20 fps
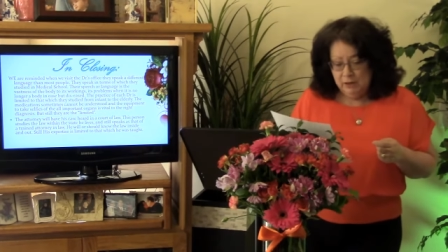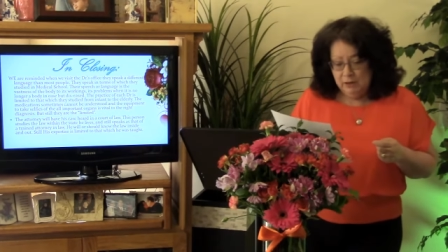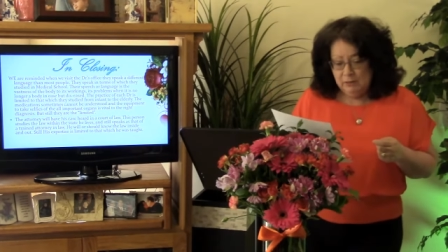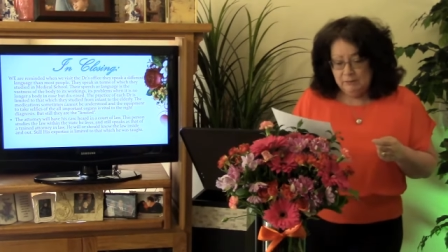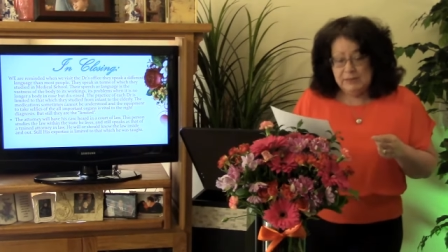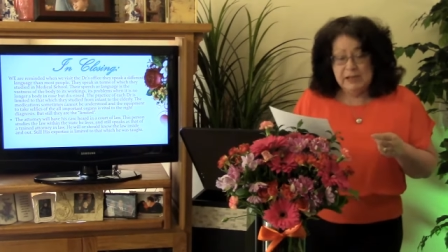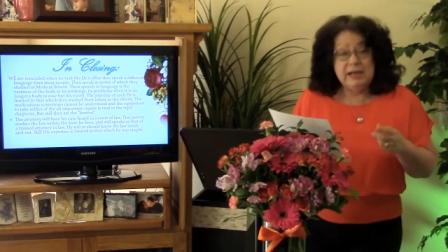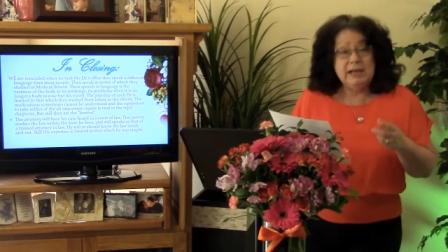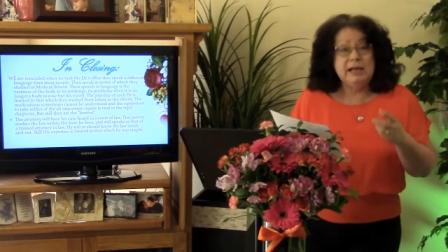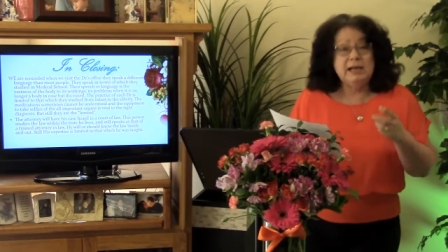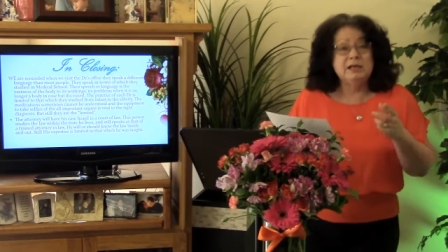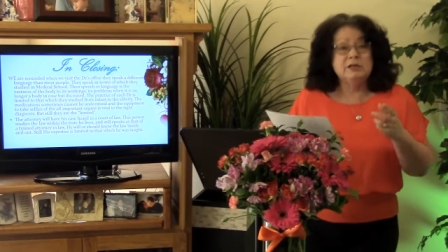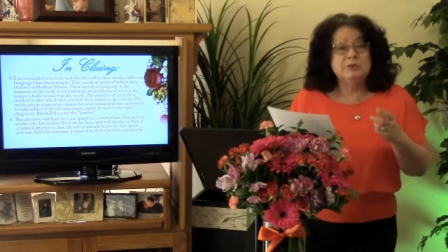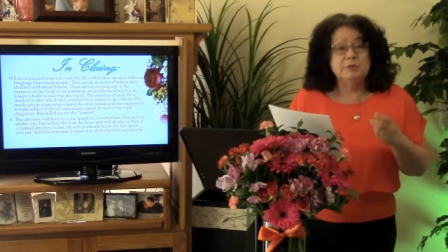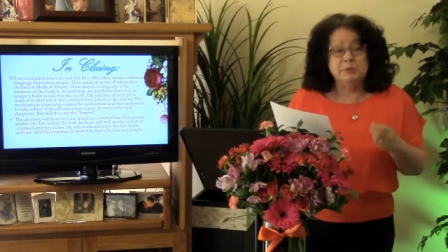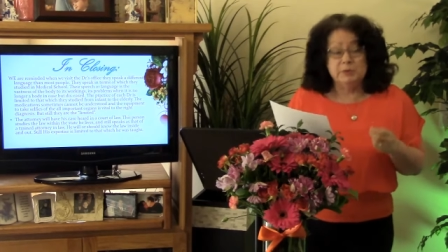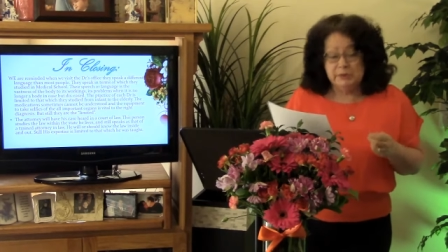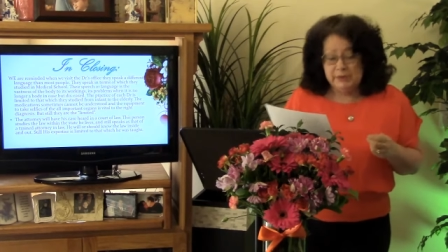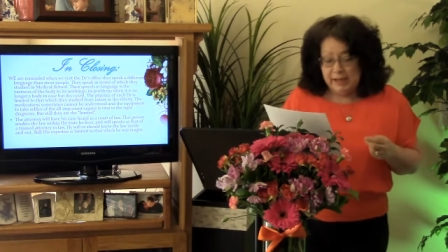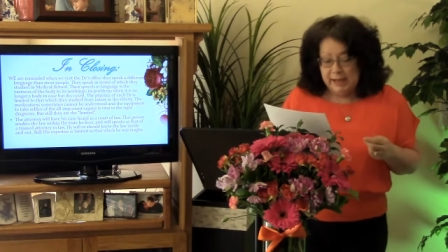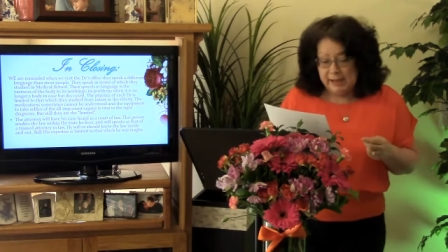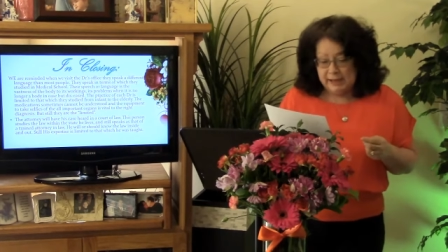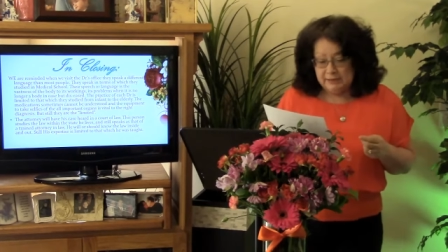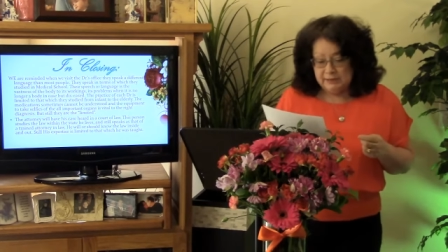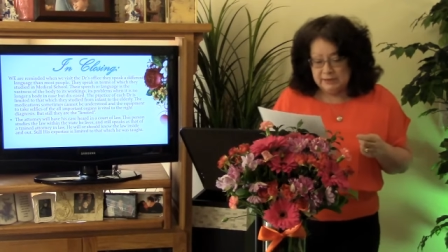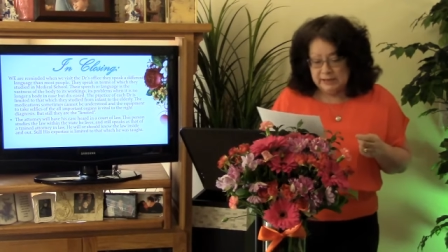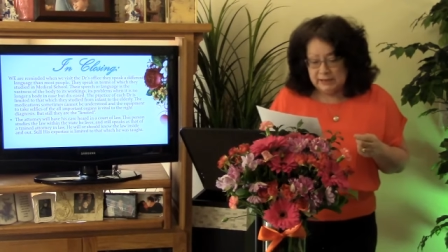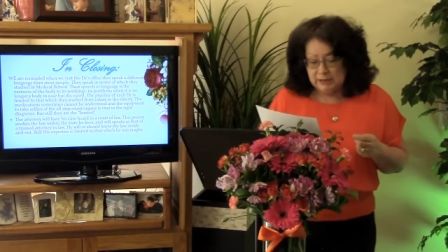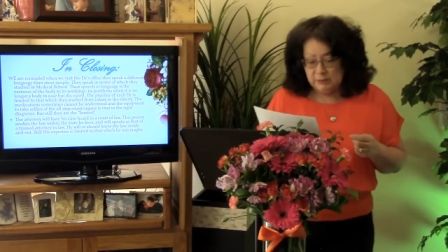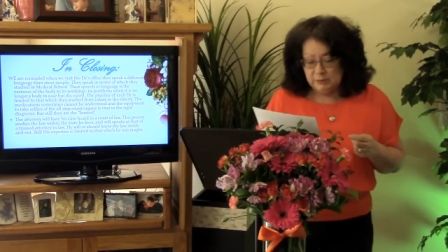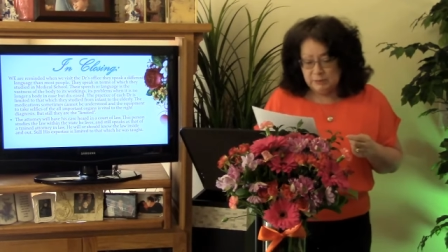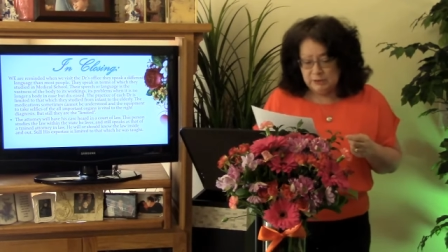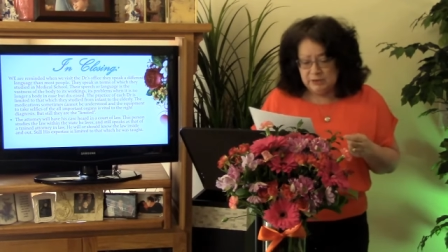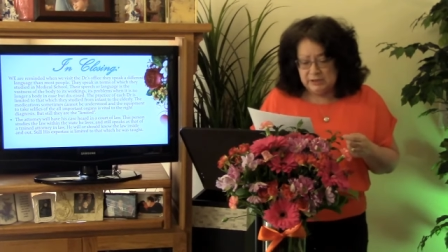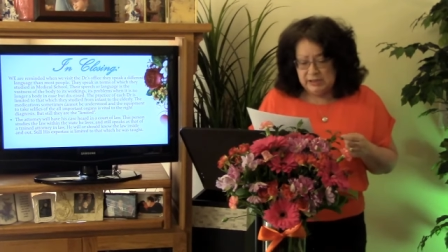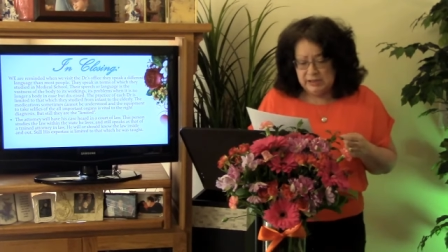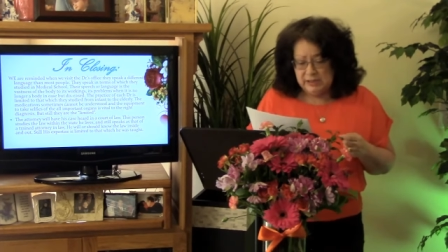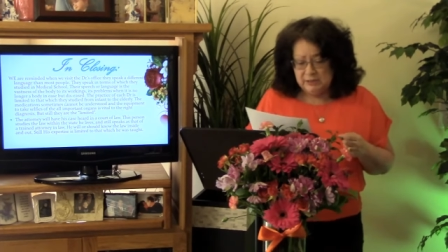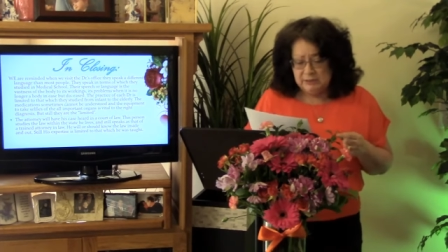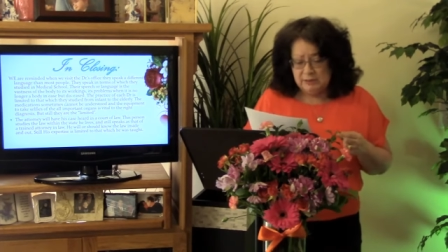My husband has
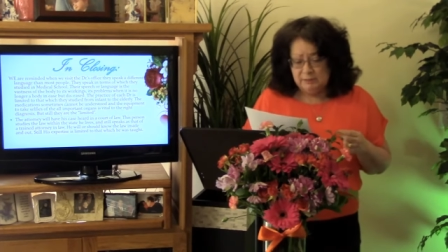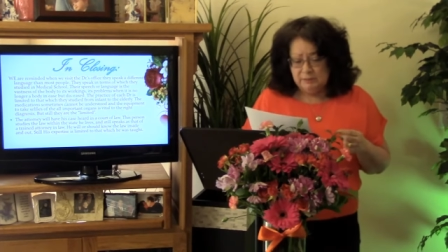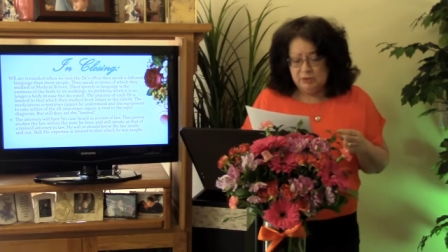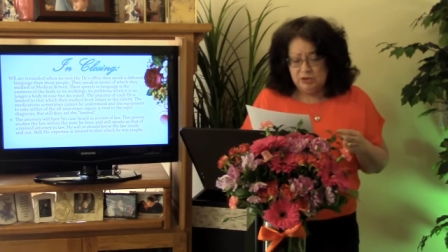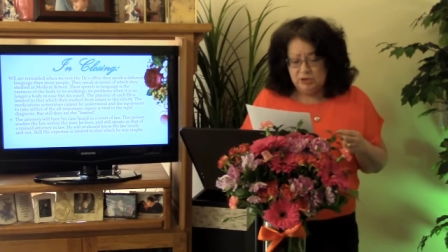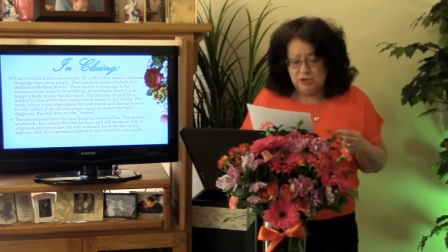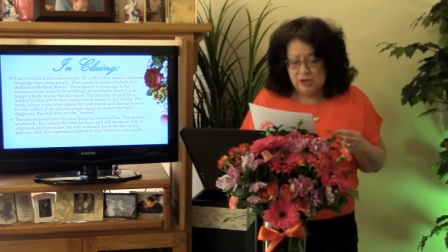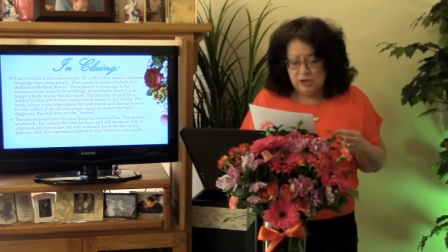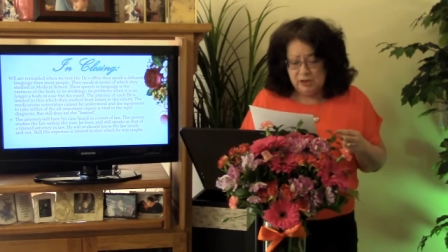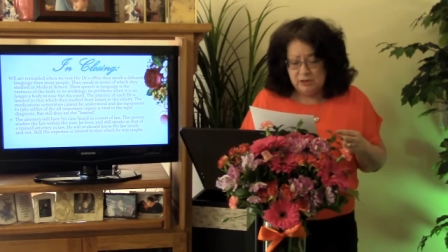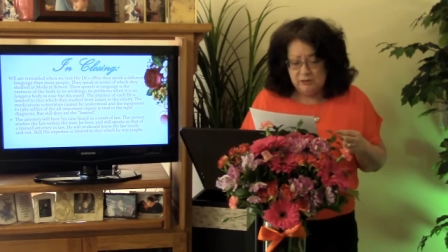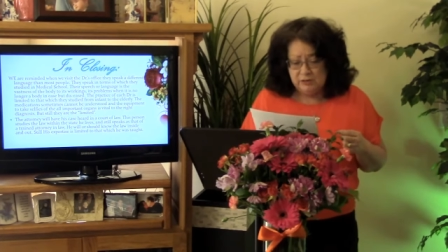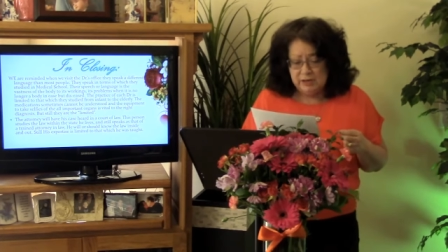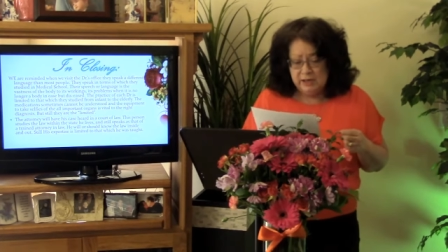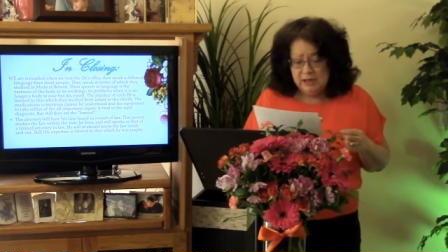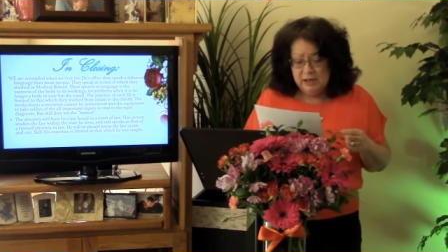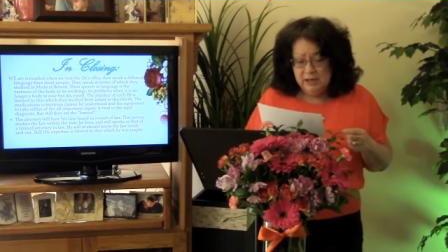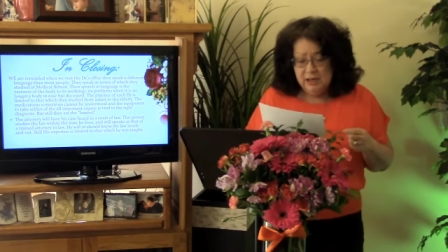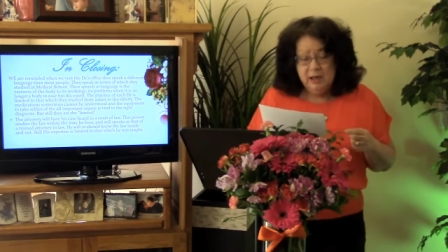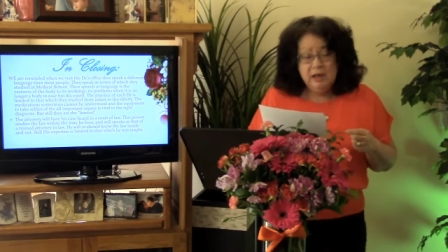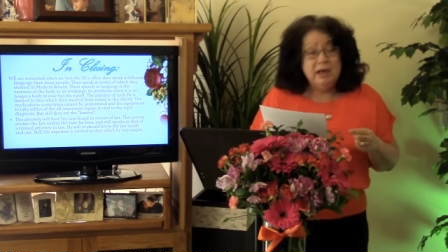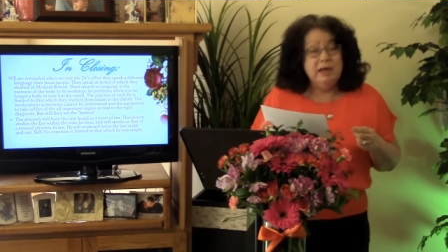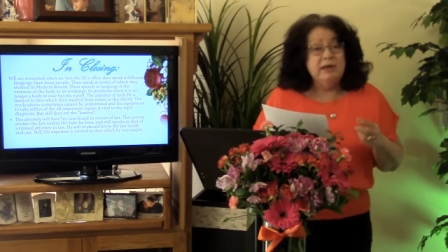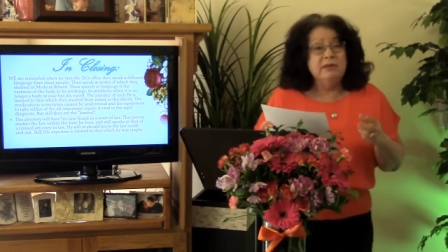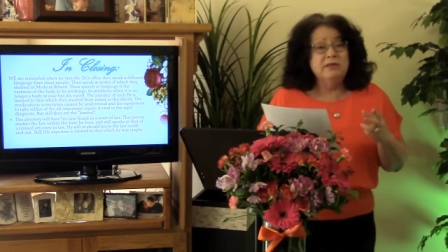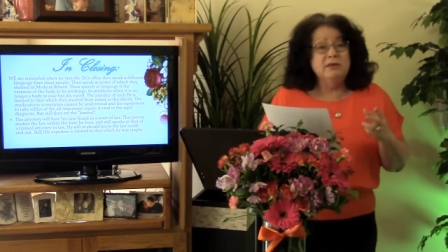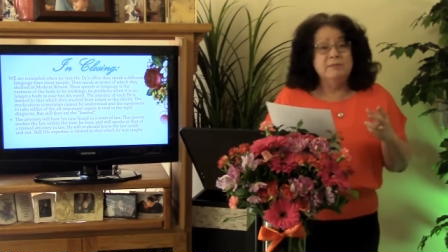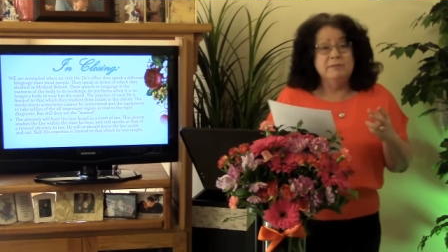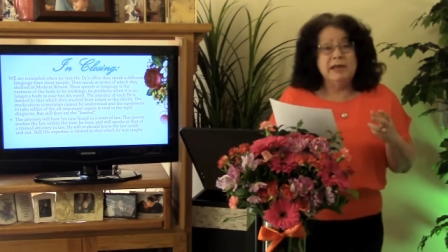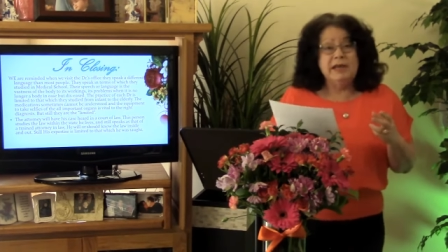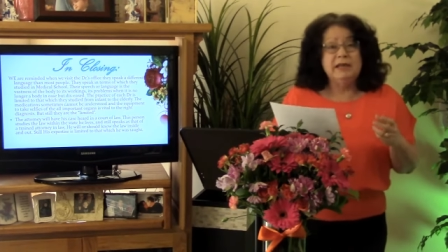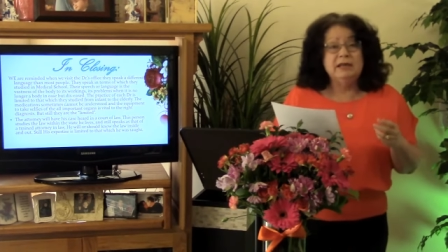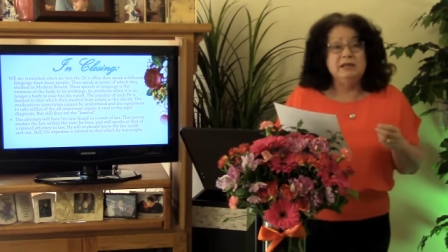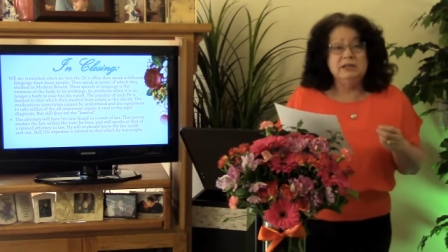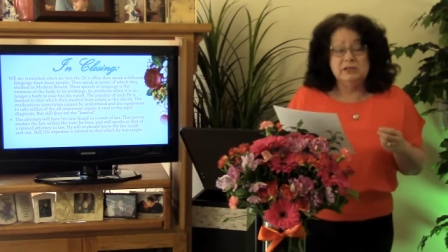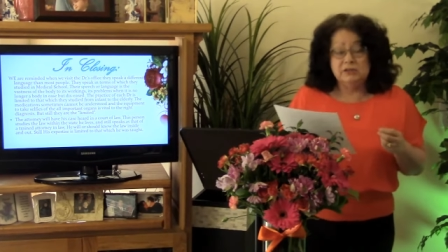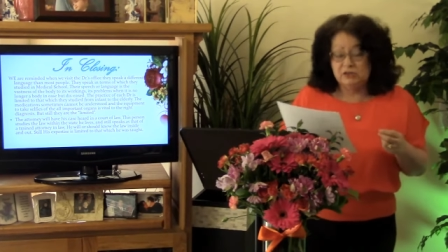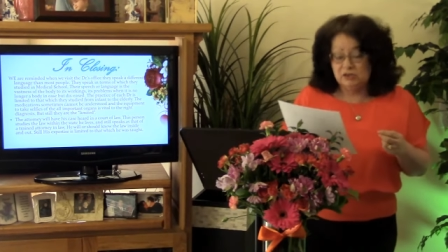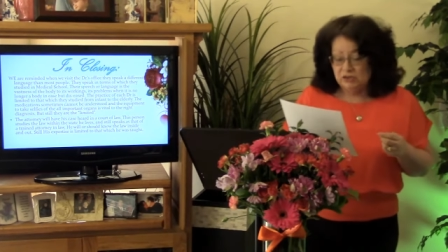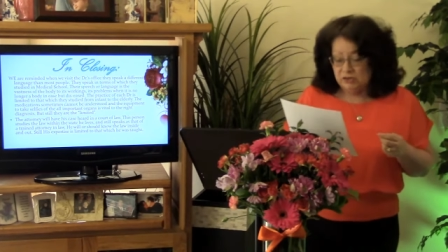expertise in machinery and the
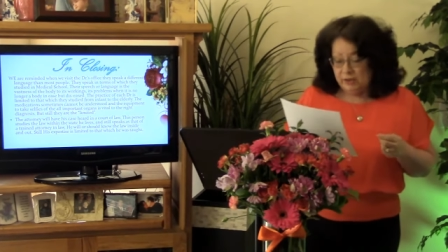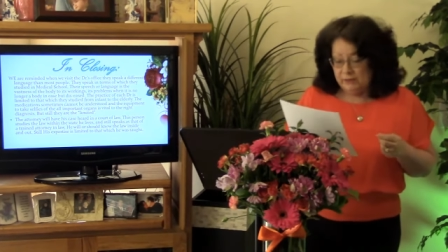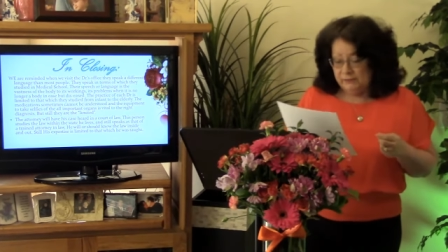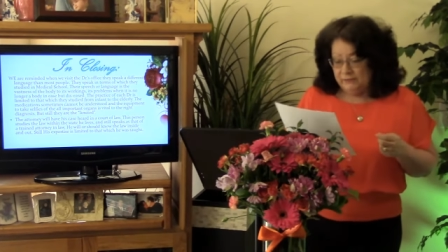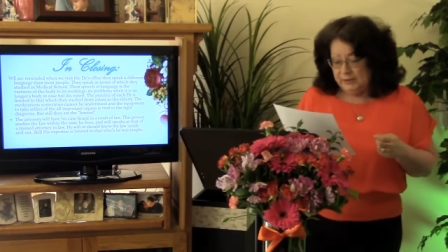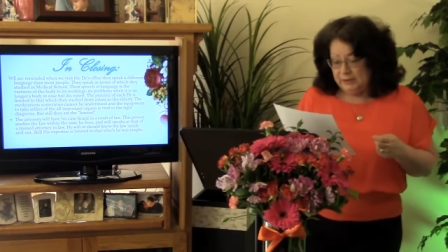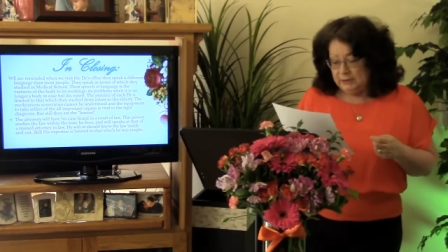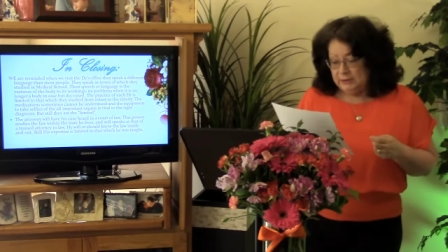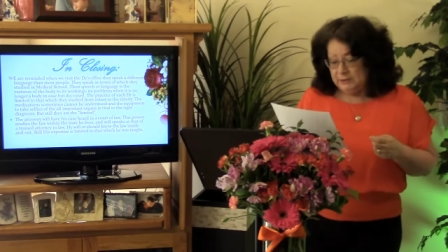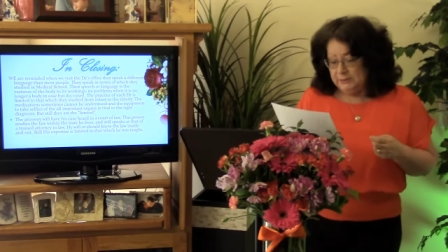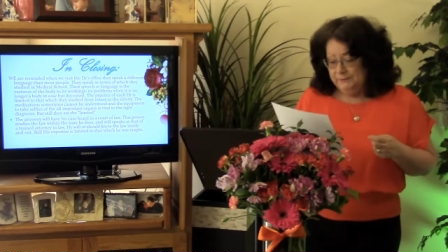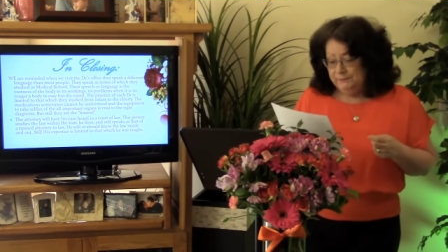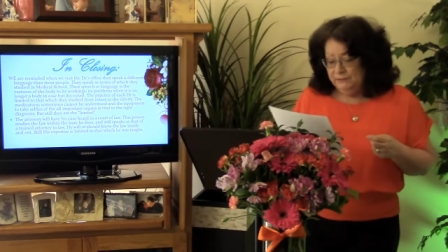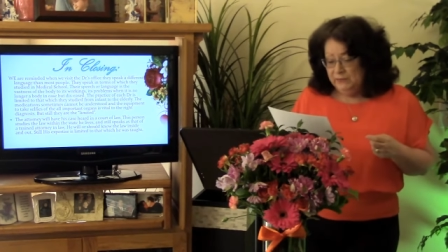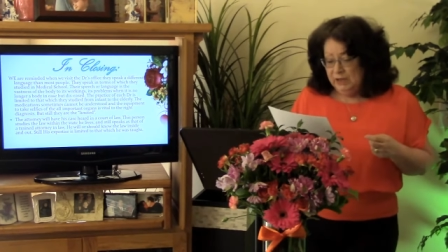maintenance of it.